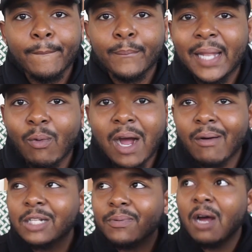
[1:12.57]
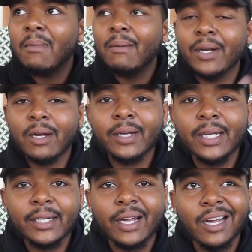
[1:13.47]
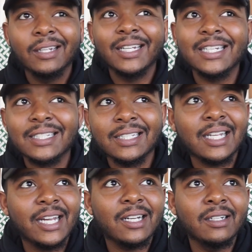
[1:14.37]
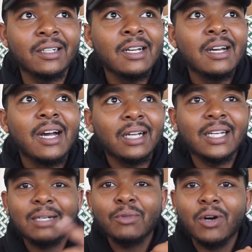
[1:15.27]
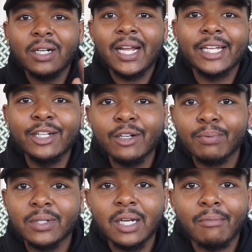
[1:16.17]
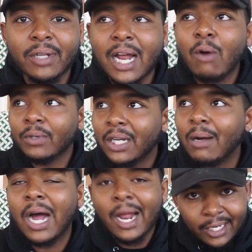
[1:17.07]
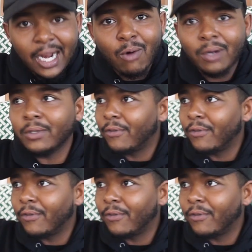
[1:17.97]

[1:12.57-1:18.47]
Like, why would I spend all my money on getting there? Unless I'm going to like Europe or something, then I want the